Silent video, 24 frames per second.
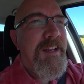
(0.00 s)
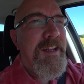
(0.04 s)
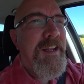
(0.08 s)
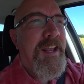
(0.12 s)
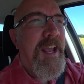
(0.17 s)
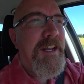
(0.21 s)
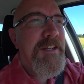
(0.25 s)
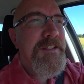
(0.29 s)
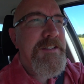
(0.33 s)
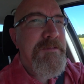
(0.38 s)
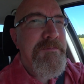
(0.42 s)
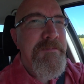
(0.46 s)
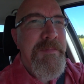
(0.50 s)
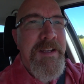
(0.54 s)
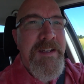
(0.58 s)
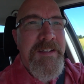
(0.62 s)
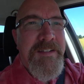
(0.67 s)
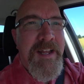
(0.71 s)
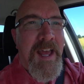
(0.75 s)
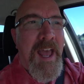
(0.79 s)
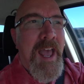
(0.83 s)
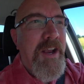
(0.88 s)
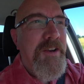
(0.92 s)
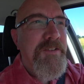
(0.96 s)
gets me
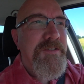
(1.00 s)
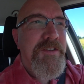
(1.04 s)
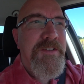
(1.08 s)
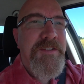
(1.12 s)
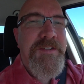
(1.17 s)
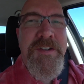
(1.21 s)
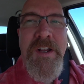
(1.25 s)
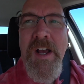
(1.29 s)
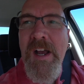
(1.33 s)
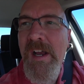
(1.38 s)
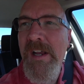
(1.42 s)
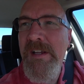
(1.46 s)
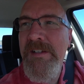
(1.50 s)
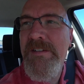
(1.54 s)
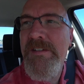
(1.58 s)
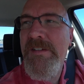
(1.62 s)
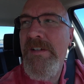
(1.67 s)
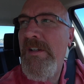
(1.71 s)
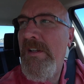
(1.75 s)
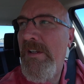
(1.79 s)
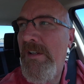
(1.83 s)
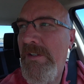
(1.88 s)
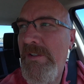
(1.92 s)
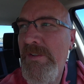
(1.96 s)
to
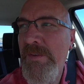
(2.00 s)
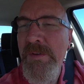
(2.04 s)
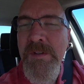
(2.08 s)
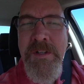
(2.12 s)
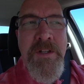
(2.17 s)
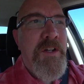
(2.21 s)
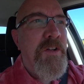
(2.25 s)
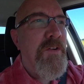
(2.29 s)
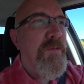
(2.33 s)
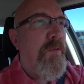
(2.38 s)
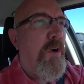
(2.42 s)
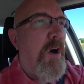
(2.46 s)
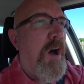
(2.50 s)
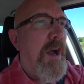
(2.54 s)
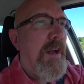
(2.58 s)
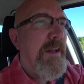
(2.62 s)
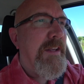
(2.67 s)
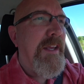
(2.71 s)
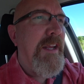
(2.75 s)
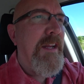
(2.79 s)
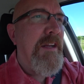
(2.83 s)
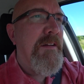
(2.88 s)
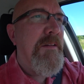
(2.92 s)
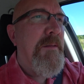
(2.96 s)
exercise, do a little
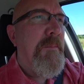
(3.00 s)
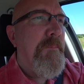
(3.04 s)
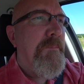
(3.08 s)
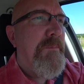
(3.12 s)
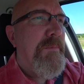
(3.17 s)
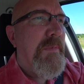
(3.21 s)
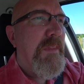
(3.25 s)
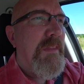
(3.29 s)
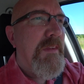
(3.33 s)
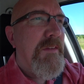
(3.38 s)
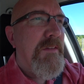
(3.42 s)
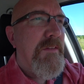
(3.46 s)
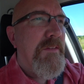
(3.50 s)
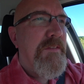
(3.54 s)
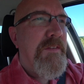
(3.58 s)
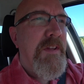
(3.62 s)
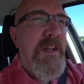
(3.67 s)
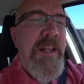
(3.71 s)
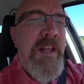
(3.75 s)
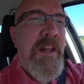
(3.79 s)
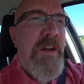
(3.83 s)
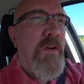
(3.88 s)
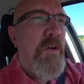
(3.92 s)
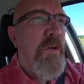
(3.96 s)
walking.
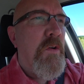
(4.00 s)
Sitting at